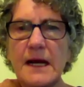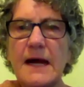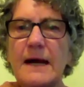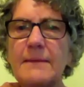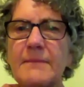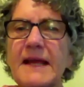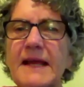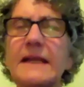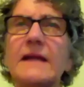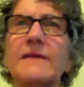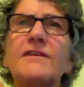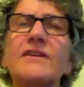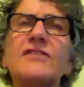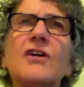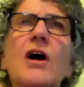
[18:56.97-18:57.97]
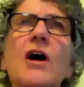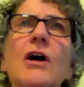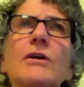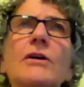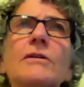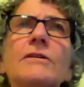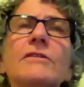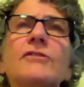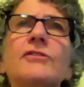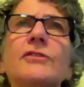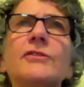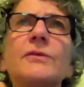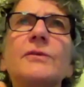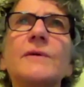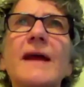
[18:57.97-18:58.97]
And if it's hard
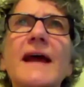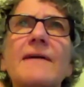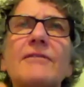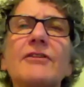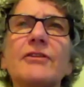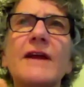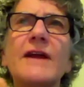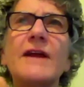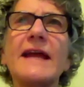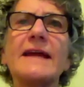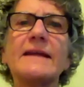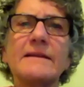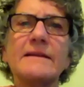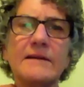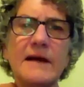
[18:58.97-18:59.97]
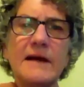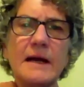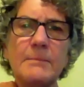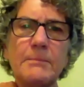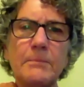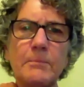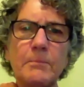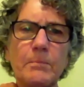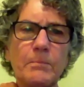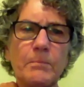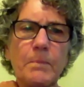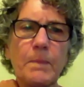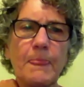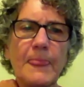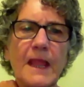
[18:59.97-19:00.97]
to have your hand up
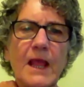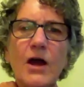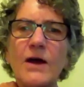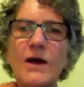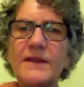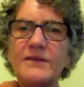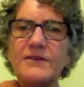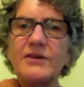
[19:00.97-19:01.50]
on the